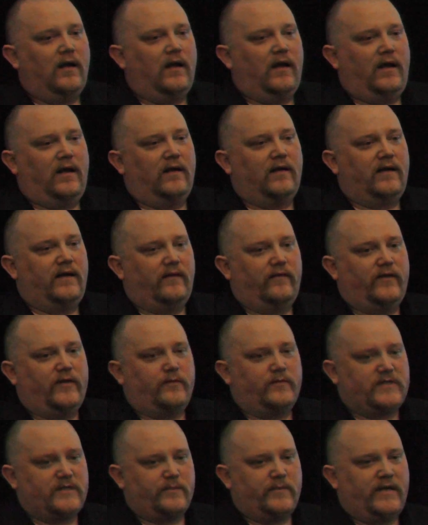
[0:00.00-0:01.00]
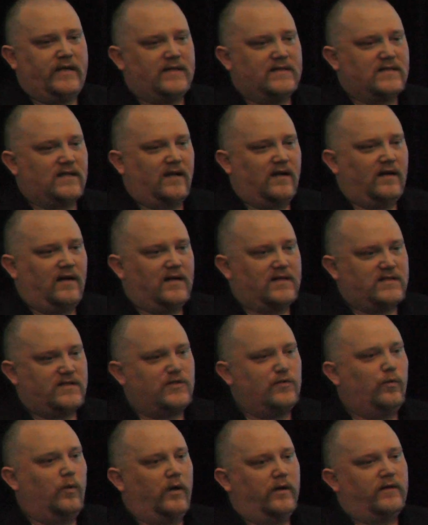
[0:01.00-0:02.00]
and give them some insight as
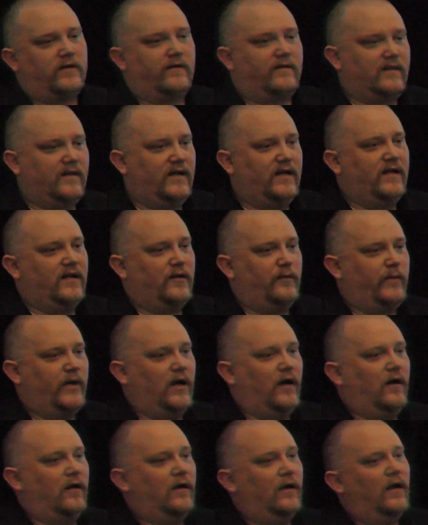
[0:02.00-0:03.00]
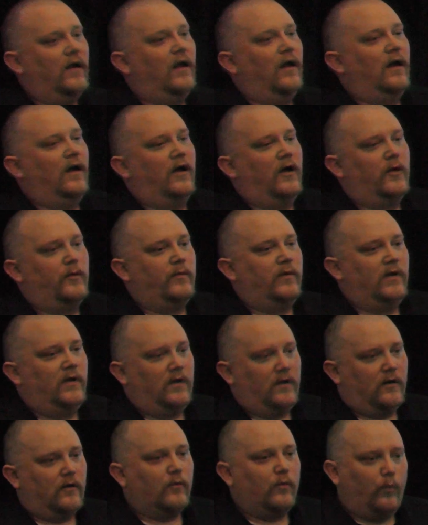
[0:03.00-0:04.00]
to what they're thinking about
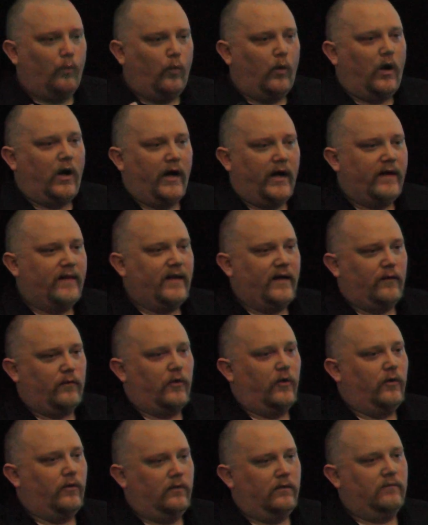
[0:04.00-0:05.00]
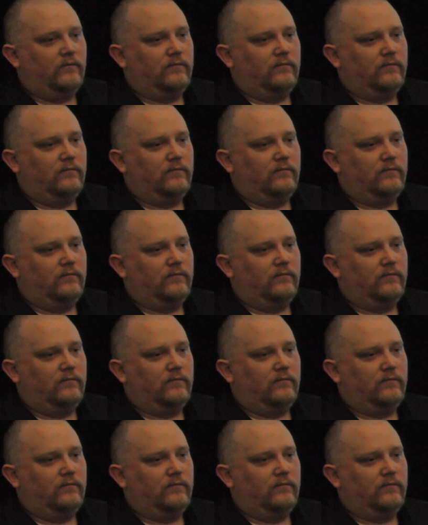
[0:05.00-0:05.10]
or why they wrote